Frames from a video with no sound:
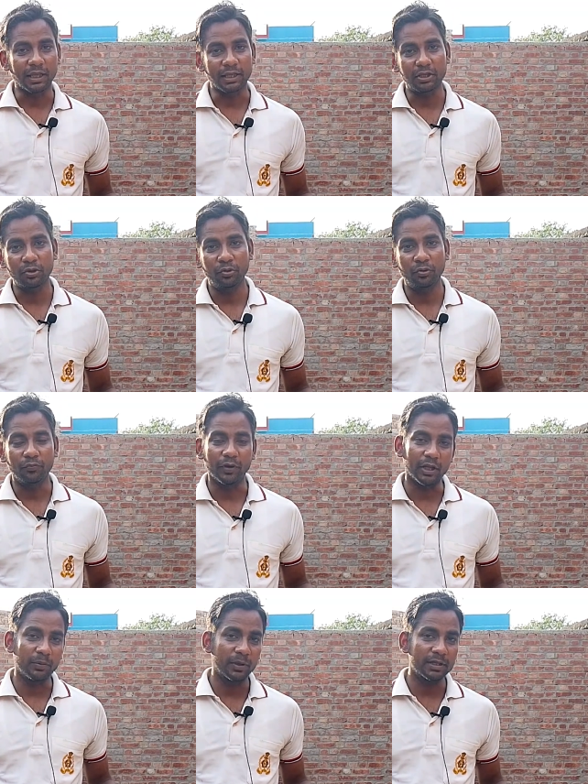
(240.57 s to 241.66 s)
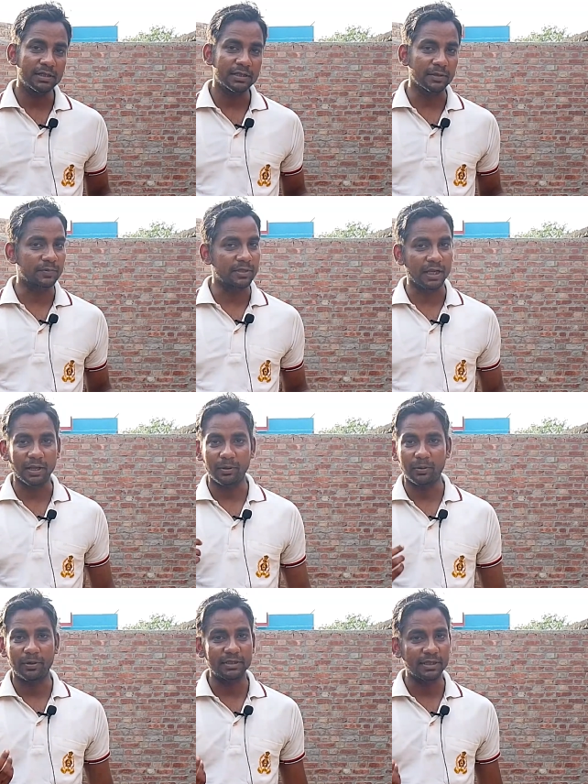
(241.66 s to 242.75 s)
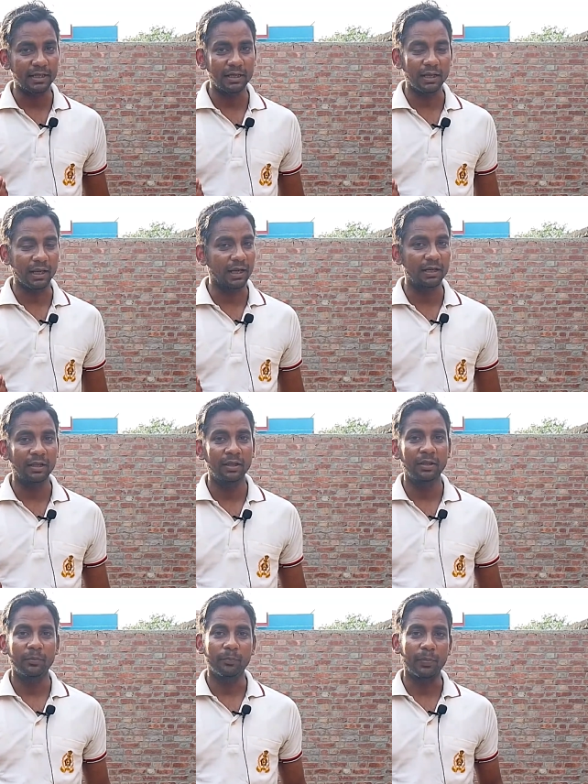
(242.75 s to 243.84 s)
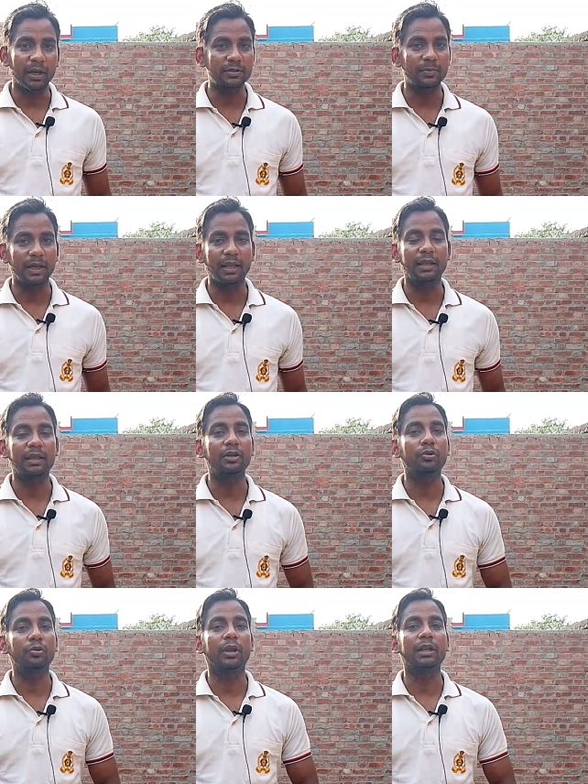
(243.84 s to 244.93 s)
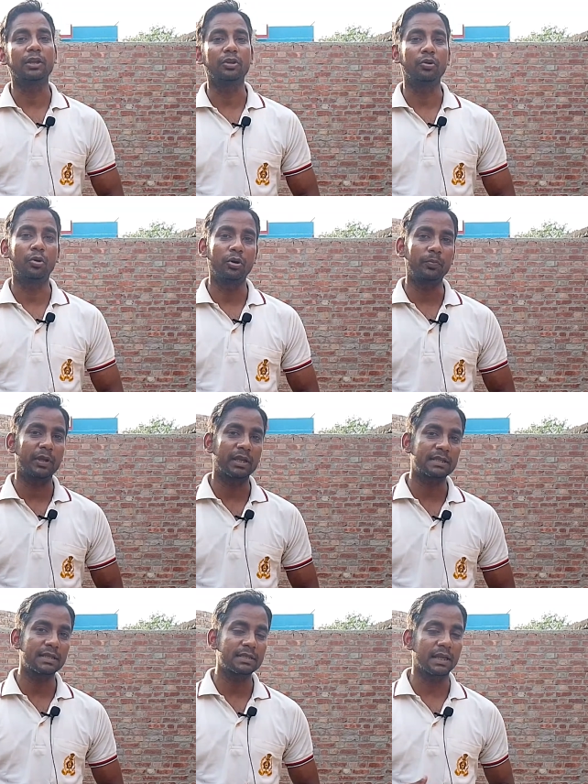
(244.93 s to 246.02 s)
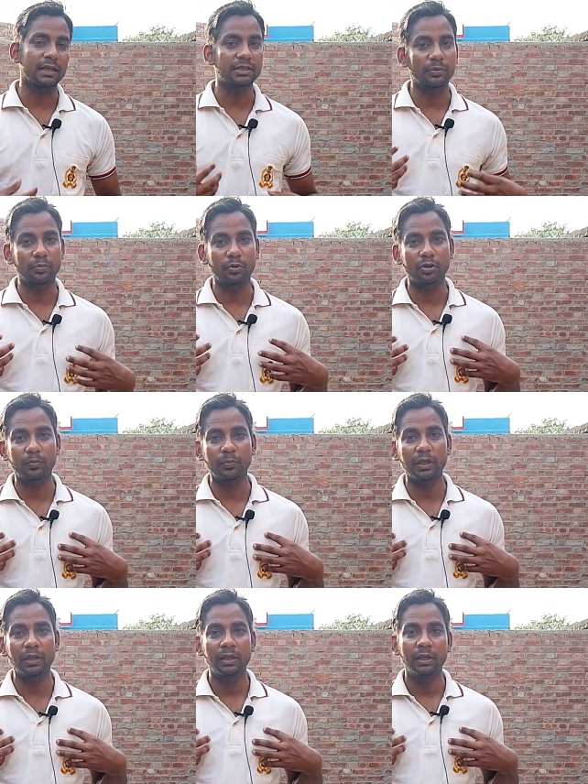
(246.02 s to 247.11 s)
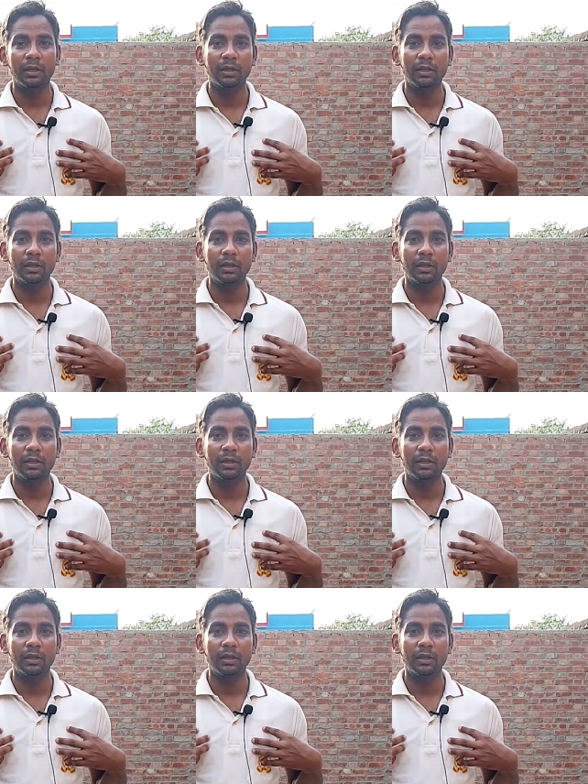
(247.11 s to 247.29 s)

thank you very much. Subscribe our channel and press bell icon to get new notifications and support me.